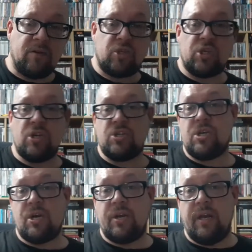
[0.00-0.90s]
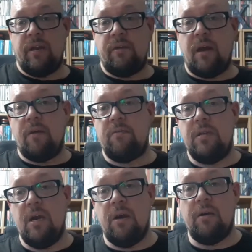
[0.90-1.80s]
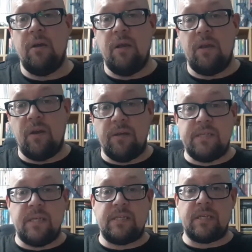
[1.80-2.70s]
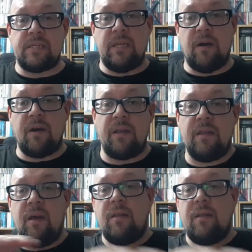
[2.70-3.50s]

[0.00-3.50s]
sure, certainly, you know, year 1969,